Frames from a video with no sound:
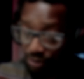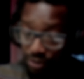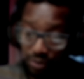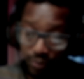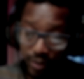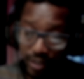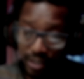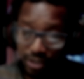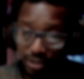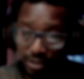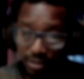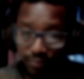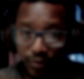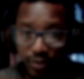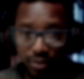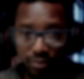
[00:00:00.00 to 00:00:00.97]
went and just
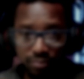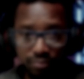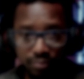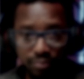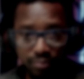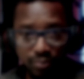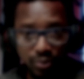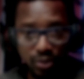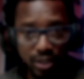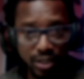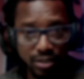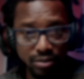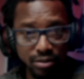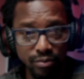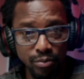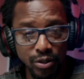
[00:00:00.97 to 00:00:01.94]
took
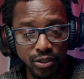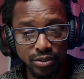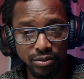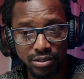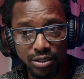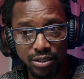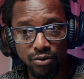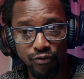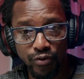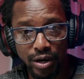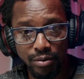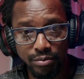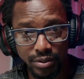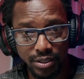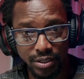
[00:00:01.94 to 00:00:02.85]
a bunch of still frames